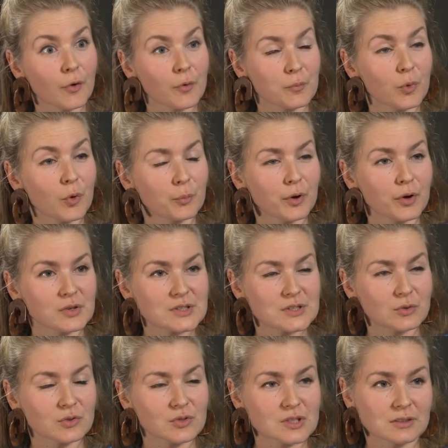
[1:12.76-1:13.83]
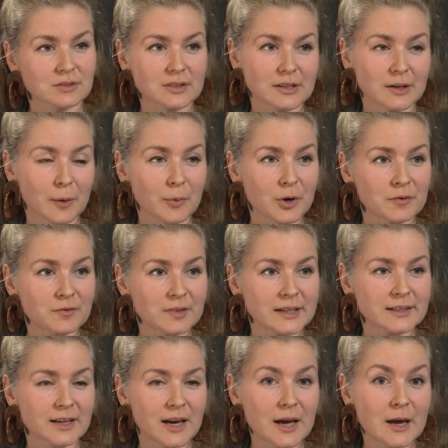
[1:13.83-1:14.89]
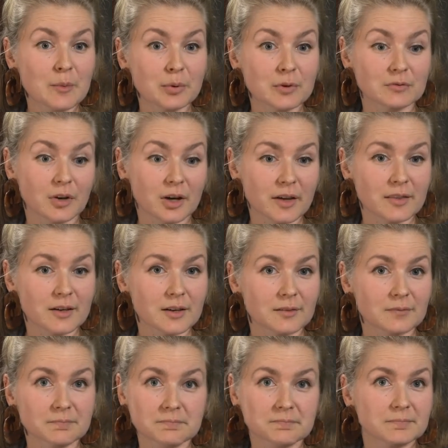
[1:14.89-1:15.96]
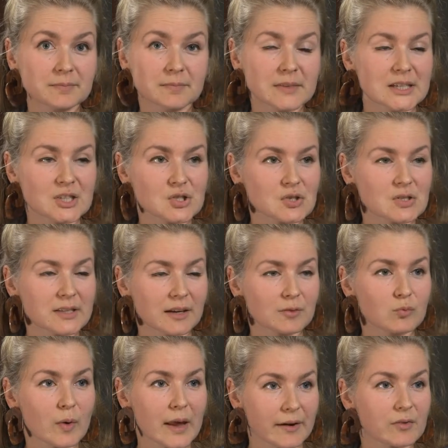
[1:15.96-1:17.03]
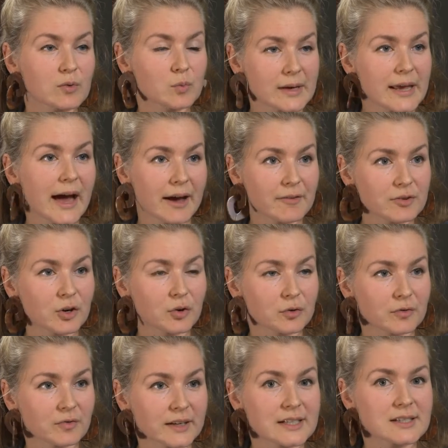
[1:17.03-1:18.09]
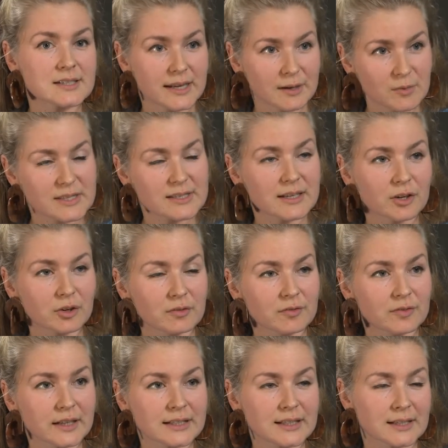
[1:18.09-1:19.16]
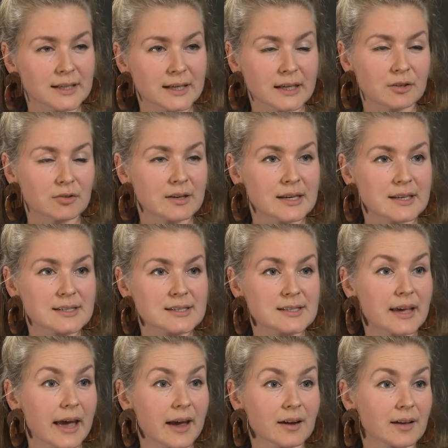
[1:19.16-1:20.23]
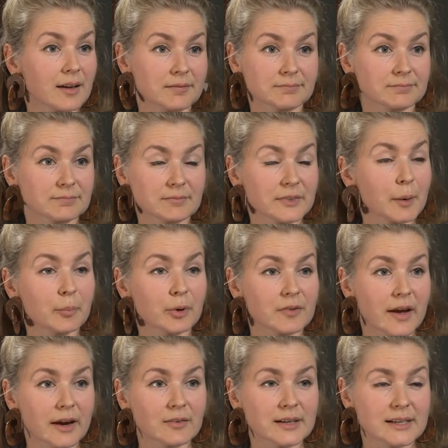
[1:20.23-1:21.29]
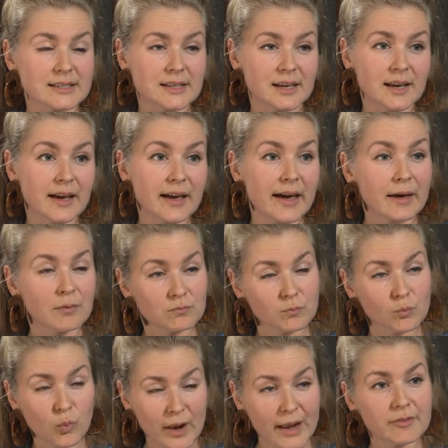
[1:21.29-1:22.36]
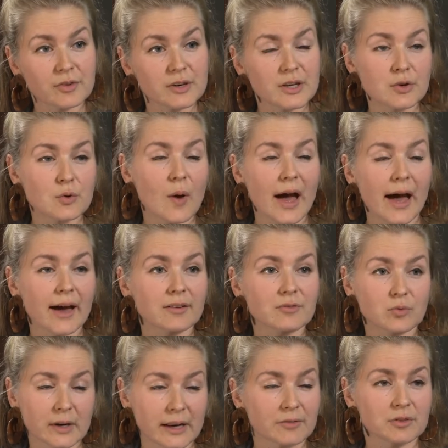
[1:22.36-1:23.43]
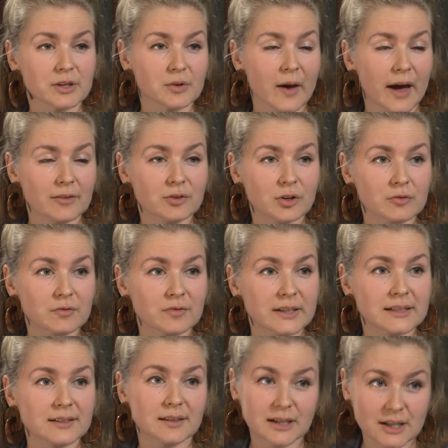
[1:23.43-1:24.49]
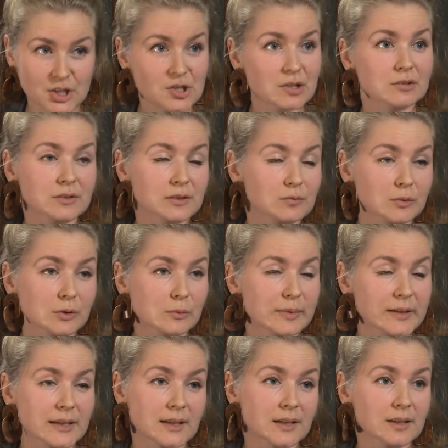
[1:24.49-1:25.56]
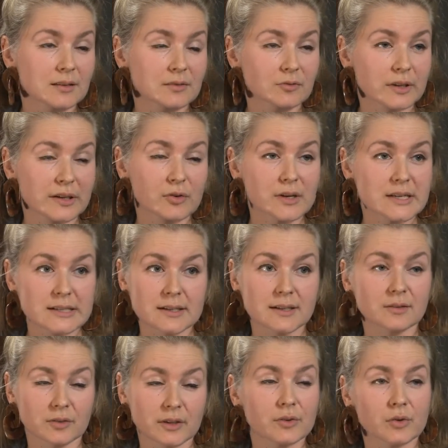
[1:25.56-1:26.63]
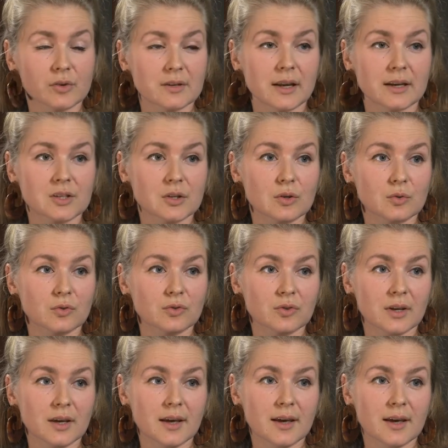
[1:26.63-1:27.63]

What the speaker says: more prone to use children in armed conflict, but rather it's just that wherever we have conflict today, we see conflict in an increased number of areas, and whenever you have conflict, children will be recruited and used.